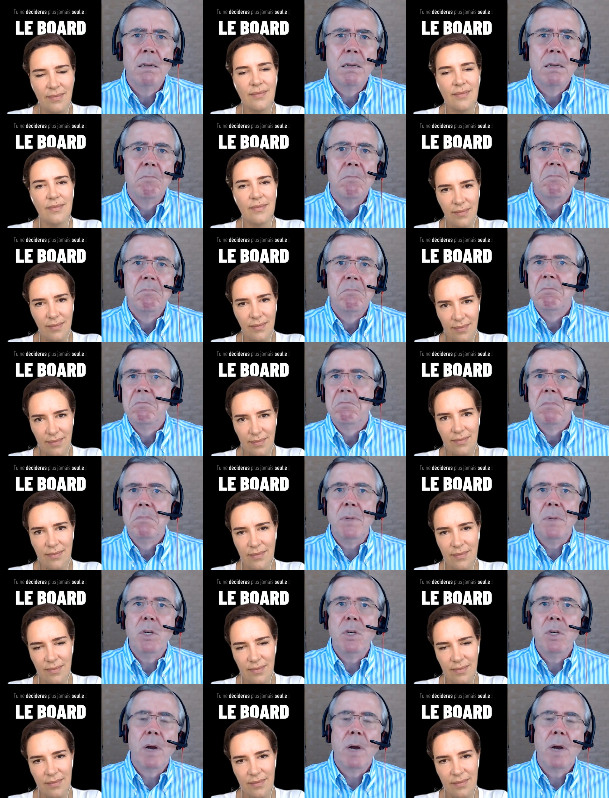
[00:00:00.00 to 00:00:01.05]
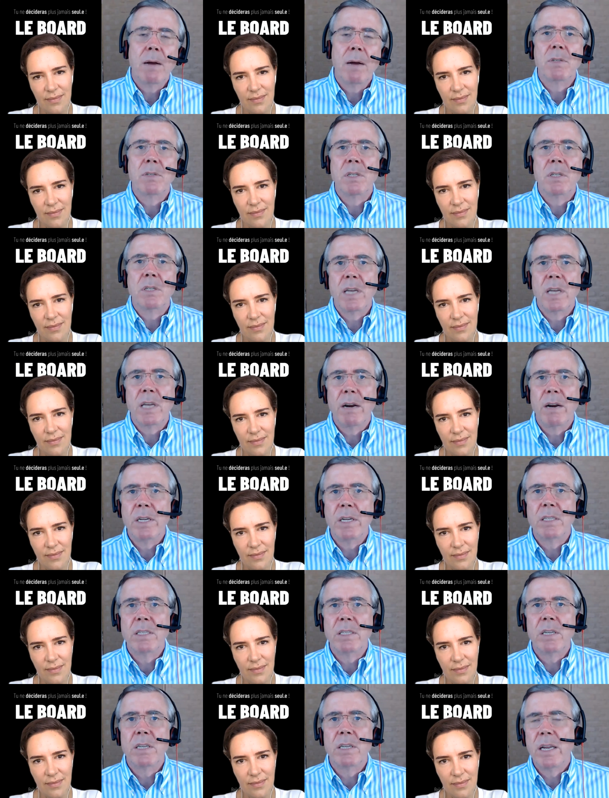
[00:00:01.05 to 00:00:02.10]
Speaker 1: mm-hmm. maybe two hours on Saturday and
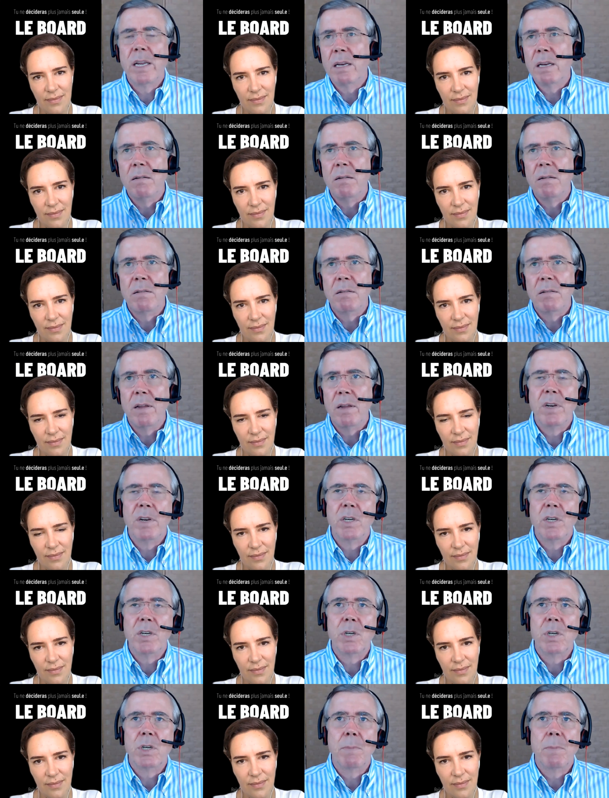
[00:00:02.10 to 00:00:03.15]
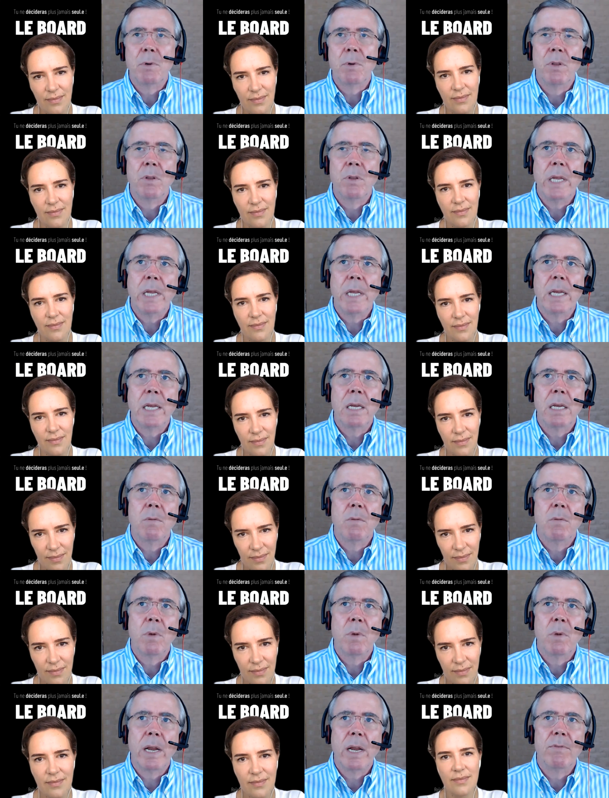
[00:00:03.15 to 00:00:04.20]
Sunday, and and finish up during the week when I
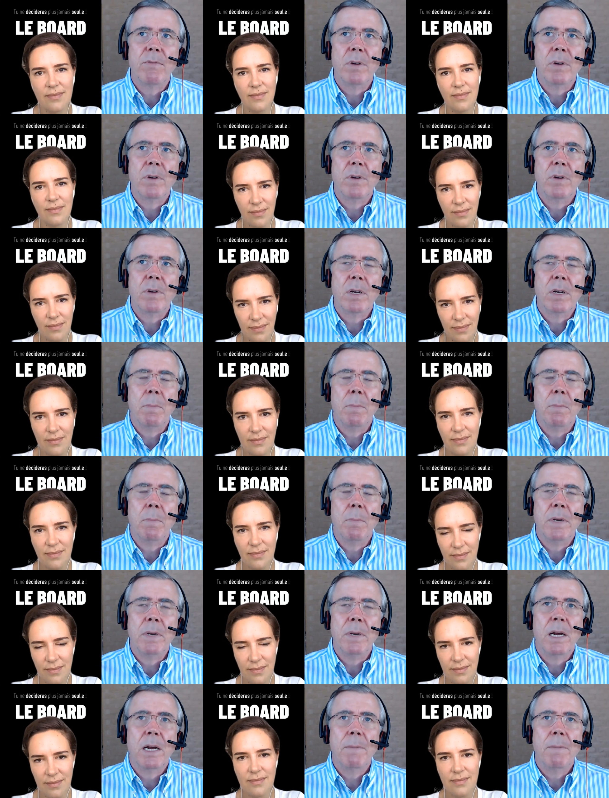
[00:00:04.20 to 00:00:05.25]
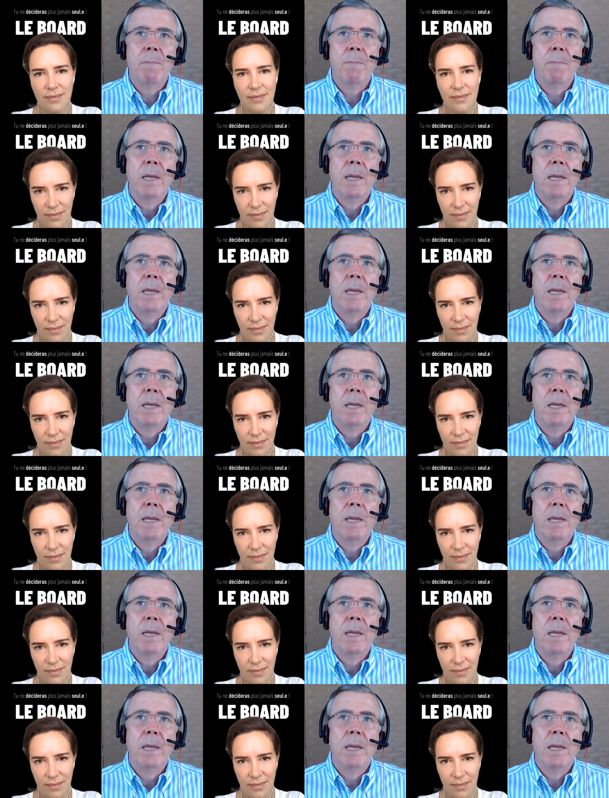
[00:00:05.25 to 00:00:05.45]
have uh, a little bit of time.